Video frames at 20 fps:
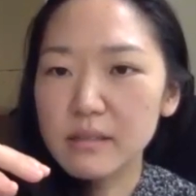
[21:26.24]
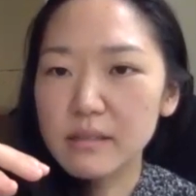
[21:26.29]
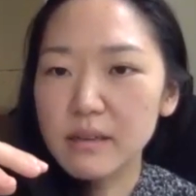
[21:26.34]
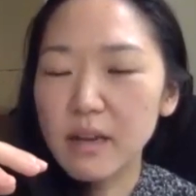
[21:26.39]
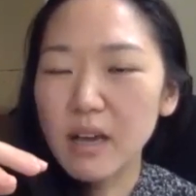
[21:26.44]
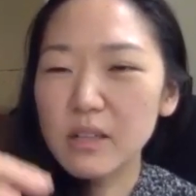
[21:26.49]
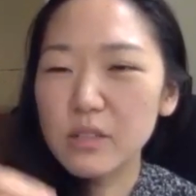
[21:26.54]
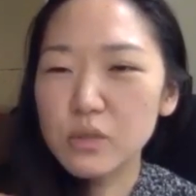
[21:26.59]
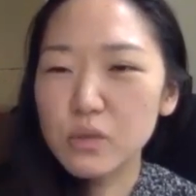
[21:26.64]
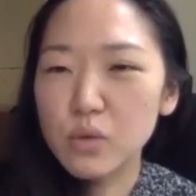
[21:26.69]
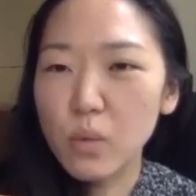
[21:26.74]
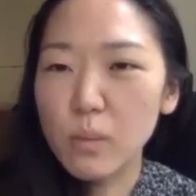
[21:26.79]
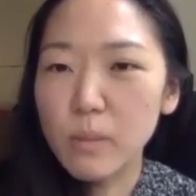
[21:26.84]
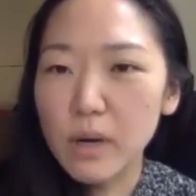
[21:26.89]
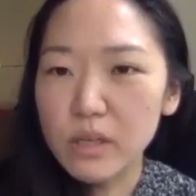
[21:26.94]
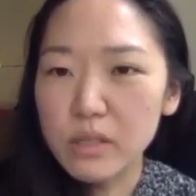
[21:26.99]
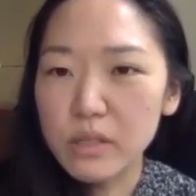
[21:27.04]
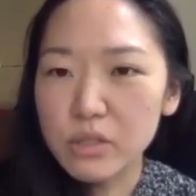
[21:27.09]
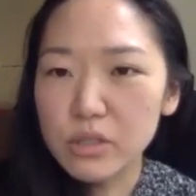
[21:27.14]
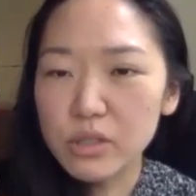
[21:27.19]
not so
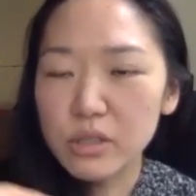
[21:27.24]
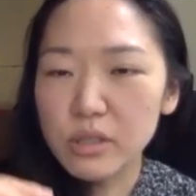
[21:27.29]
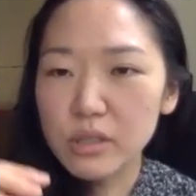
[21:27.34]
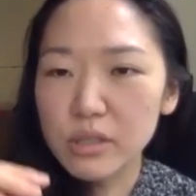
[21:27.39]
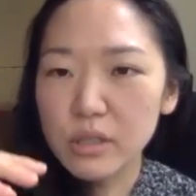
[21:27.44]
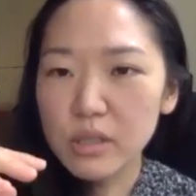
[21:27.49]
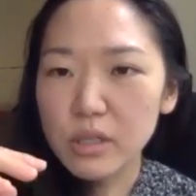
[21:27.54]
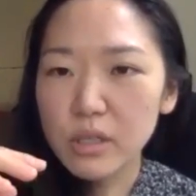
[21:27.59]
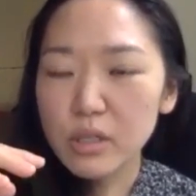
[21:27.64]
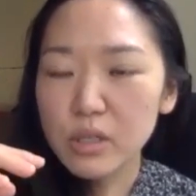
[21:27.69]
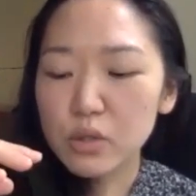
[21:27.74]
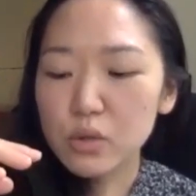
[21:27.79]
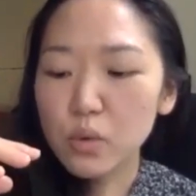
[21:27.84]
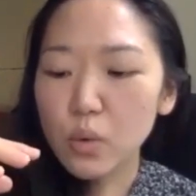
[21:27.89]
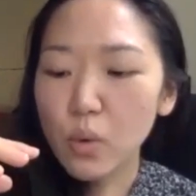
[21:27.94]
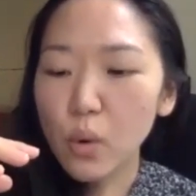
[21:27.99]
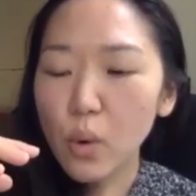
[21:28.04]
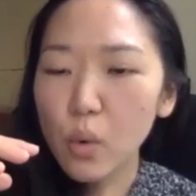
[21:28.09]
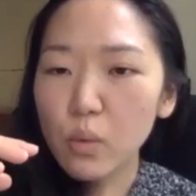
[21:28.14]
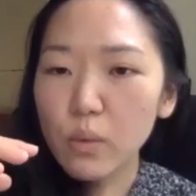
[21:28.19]
much. So,
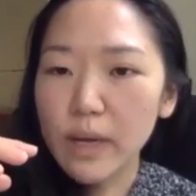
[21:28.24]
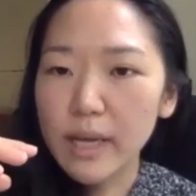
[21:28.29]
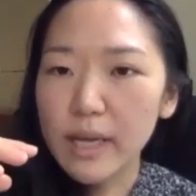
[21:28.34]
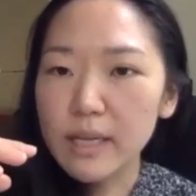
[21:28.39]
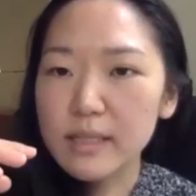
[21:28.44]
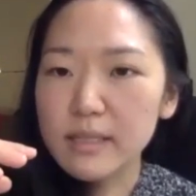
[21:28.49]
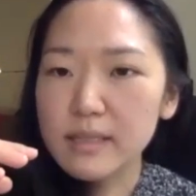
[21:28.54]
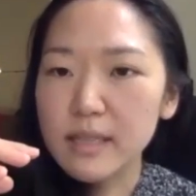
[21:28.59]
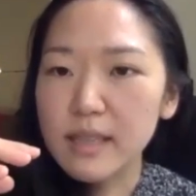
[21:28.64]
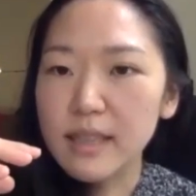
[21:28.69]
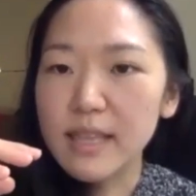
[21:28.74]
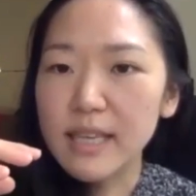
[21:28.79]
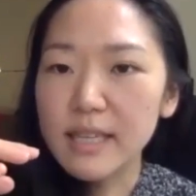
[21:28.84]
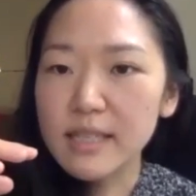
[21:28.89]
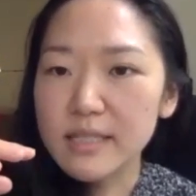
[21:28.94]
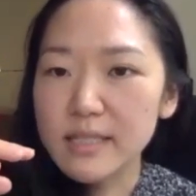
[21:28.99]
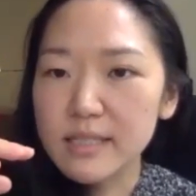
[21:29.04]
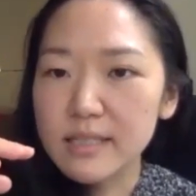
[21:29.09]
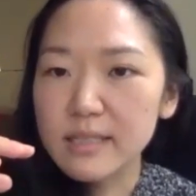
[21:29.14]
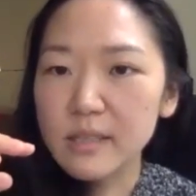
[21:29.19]
always
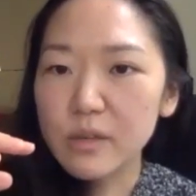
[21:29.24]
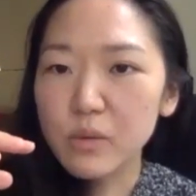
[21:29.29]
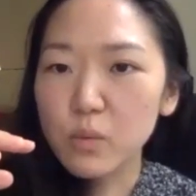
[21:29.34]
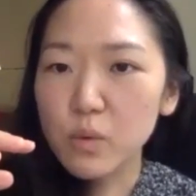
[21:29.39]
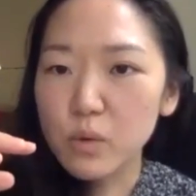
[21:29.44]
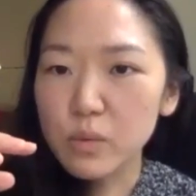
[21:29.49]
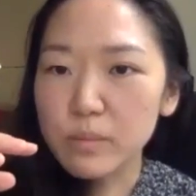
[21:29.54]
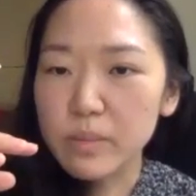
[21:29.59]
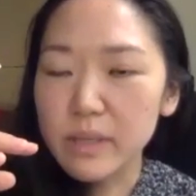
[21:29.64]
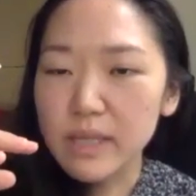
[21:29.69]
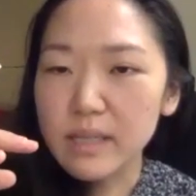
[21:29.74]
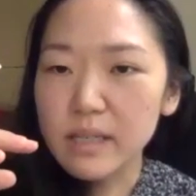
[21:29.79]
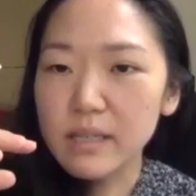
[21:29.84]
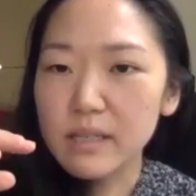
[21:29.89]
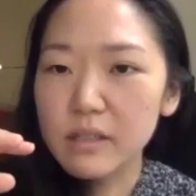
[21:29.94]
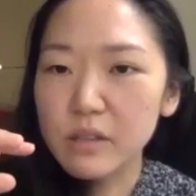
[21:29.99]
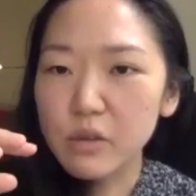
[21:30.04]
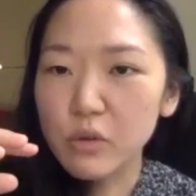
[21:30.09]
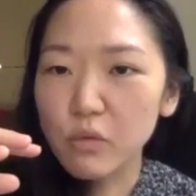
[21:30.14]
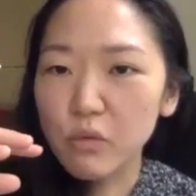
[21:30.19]
this will
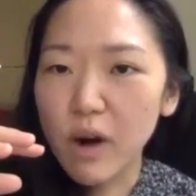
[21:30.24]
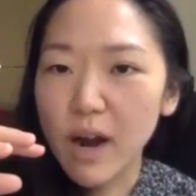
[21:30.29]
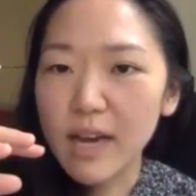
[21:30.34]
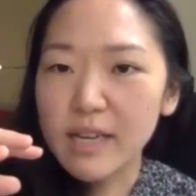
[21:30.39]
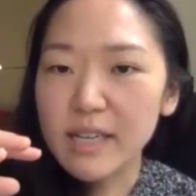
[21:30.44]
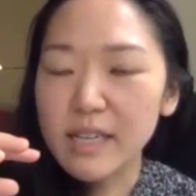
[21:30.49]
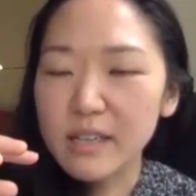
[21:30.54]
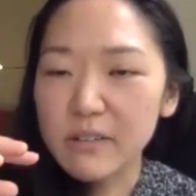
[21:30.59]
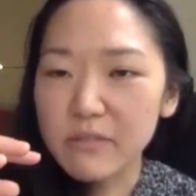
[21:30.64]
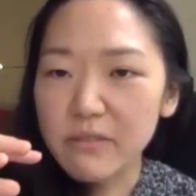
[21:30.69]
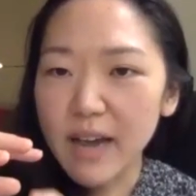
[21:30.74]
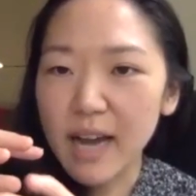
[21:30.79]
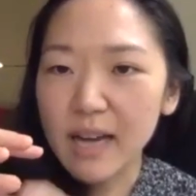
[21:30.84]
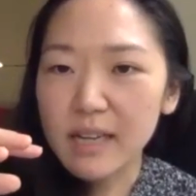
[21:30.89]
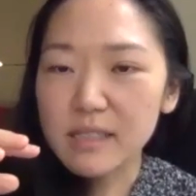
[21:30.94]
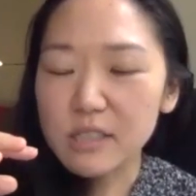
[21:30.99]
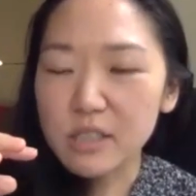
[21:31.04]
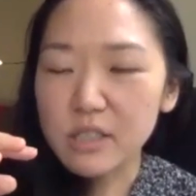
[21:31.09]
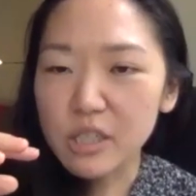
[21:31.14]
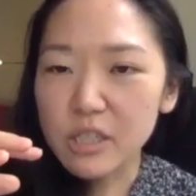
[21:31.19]
be the riding
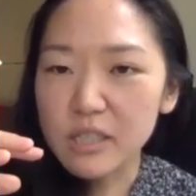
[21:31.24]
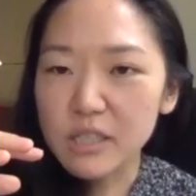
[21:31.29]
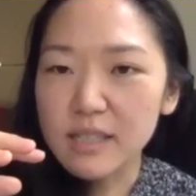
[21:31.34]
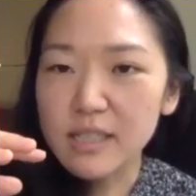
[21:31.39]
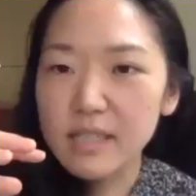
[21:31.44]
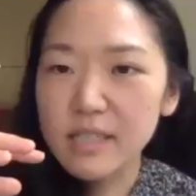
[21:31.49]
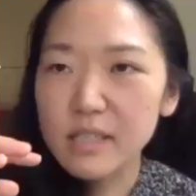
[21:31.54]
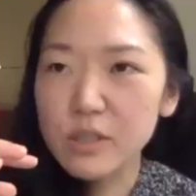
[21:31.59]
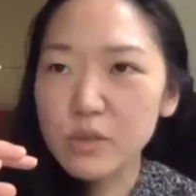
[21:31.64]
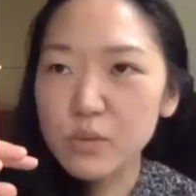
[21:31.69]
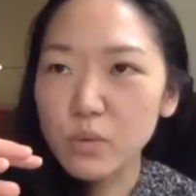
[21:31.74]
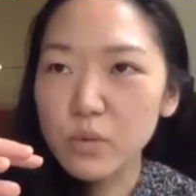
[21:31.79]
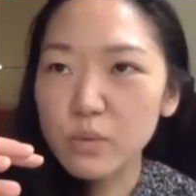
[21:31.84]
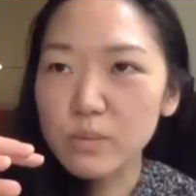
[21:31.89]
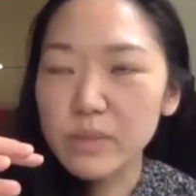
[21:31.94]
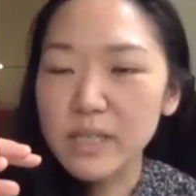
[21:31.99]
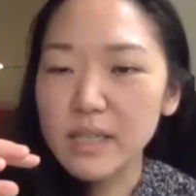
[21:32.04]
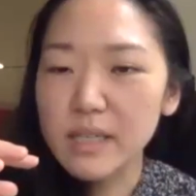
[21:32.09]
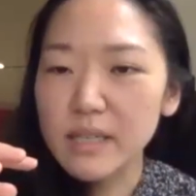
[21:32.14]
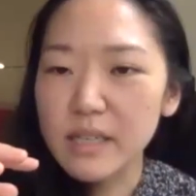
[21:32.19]
factor, this will
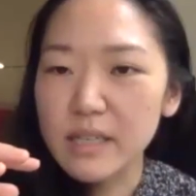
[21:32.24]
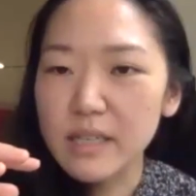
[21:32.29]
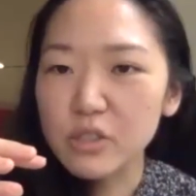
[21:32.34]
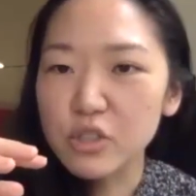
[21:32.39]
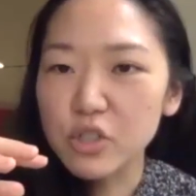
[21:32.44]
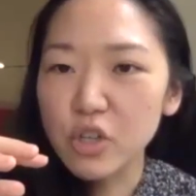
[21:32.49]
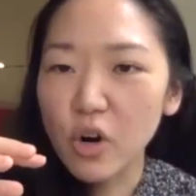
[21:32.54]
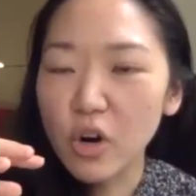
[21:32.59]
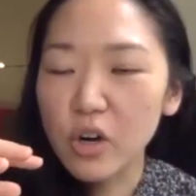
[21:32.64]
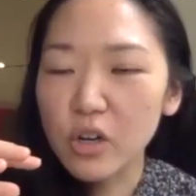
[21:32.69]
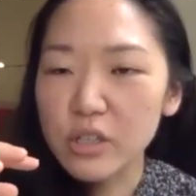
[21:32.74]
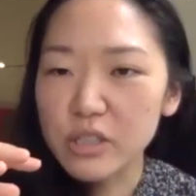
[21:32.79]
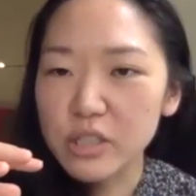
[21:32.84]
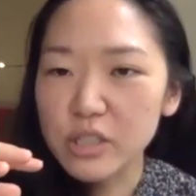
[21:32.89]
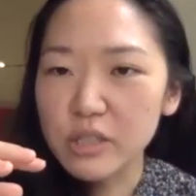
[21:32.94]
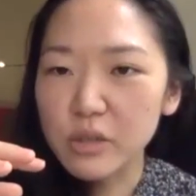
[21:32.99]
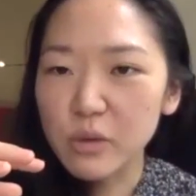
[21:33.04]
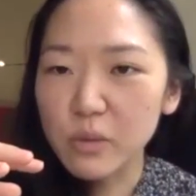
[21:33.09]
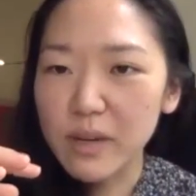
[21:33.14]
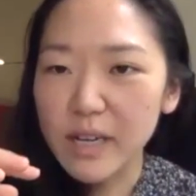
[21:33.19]
be in charge
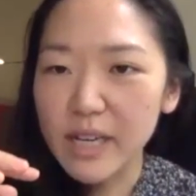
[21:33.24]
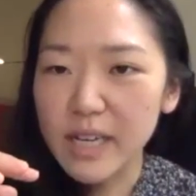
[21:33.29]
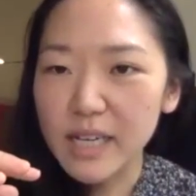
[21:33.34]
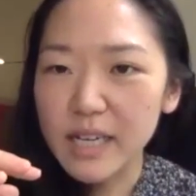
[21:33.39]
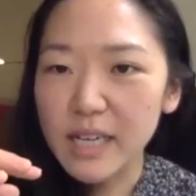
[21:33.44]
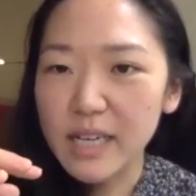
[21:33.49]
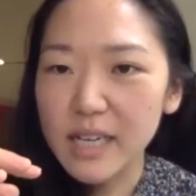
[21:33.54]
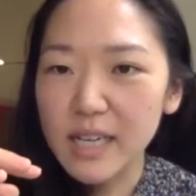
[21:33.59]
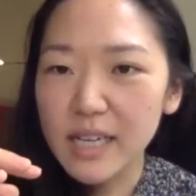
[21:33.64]
in a way.